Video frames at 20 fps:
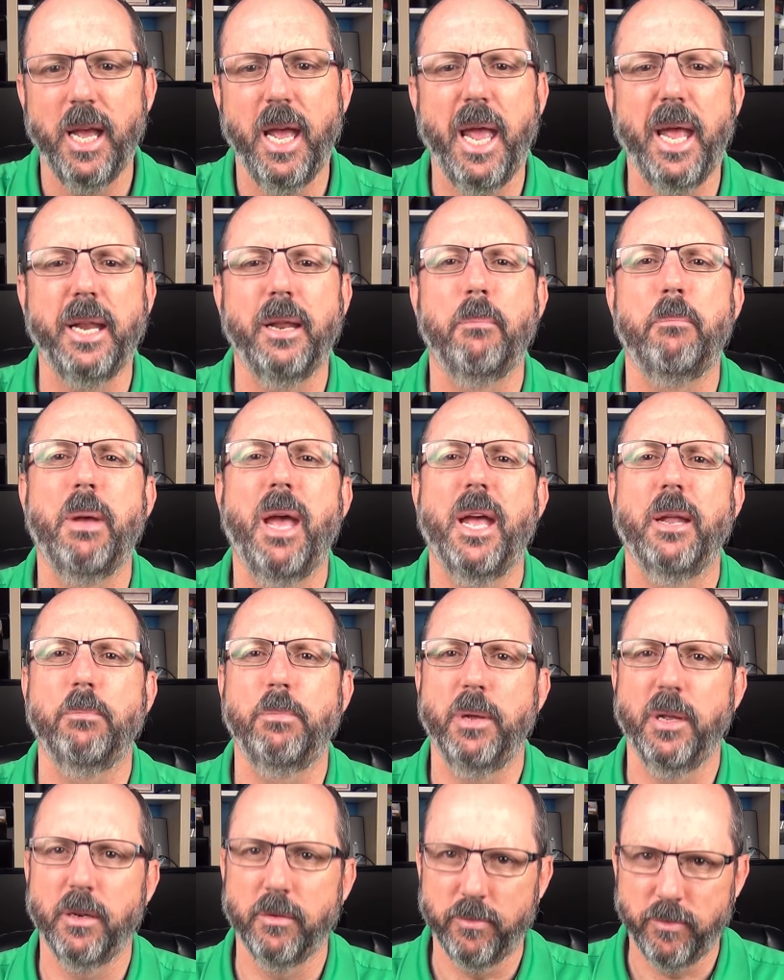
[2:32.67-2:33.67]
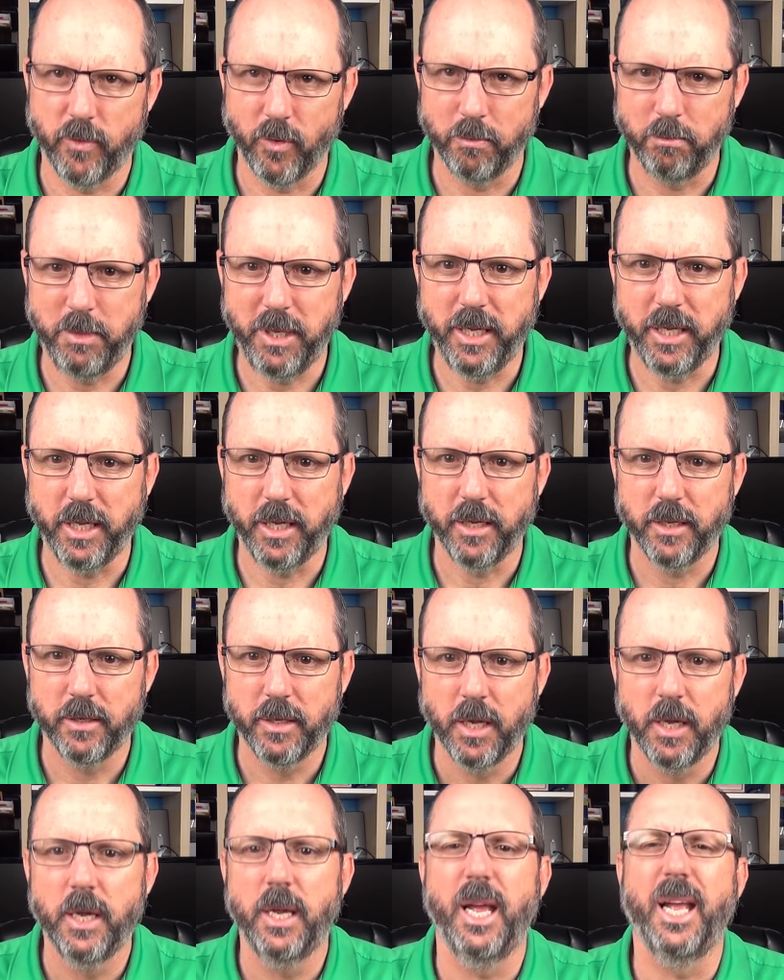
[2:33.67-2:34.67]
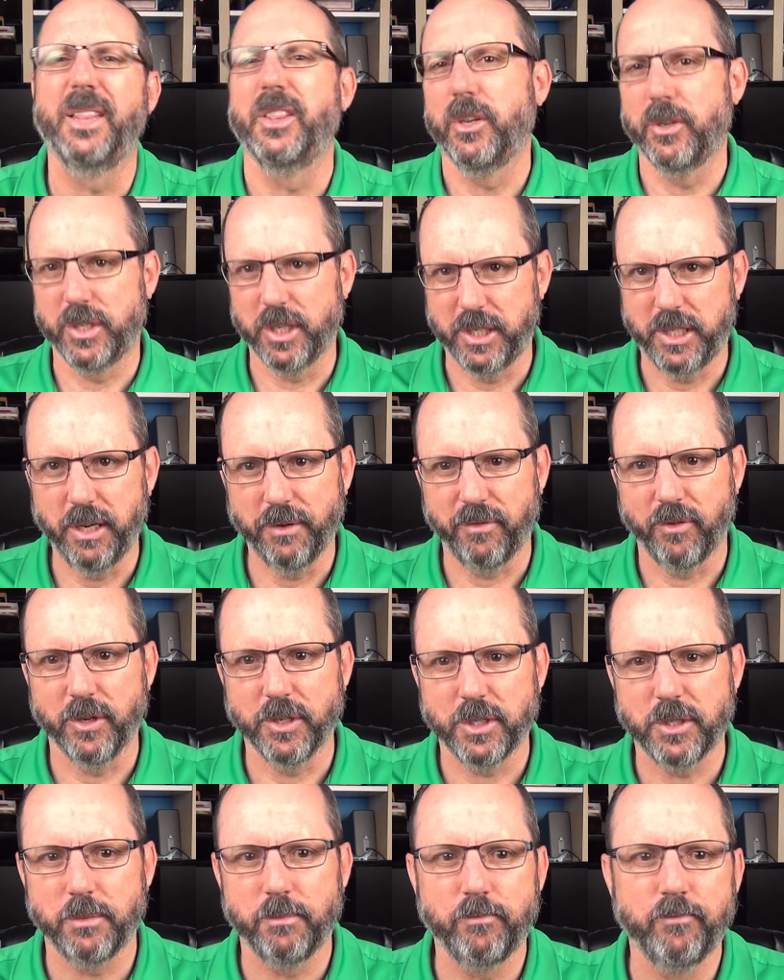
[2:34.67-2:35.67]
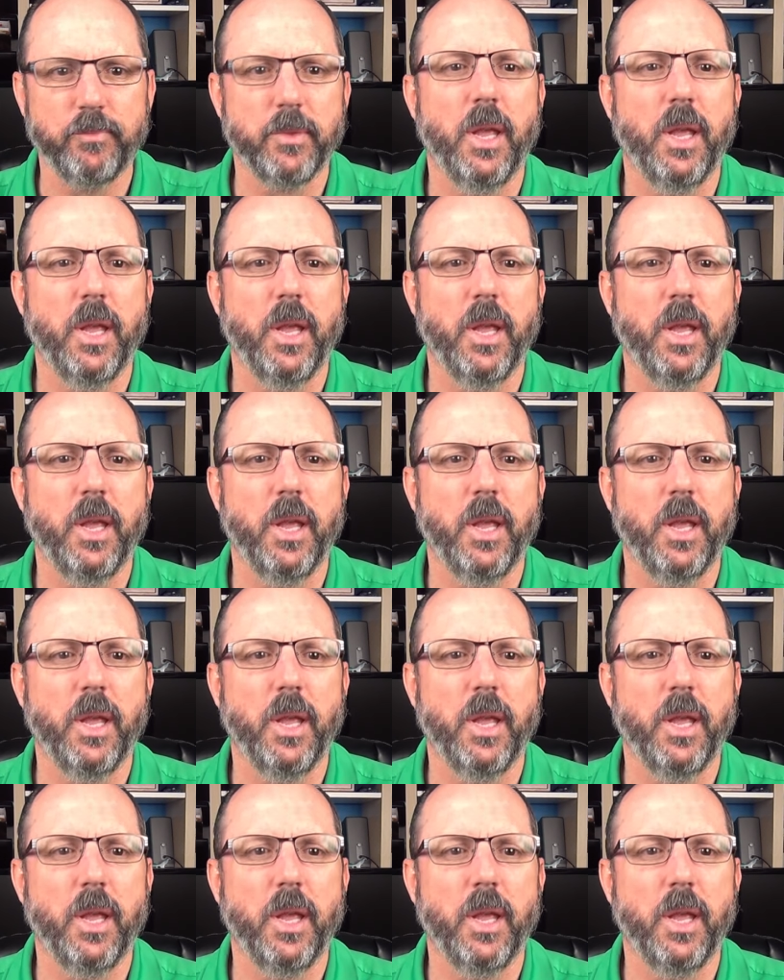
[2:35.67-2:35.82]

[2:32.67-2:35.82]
and a bad pen for me. There's a difference.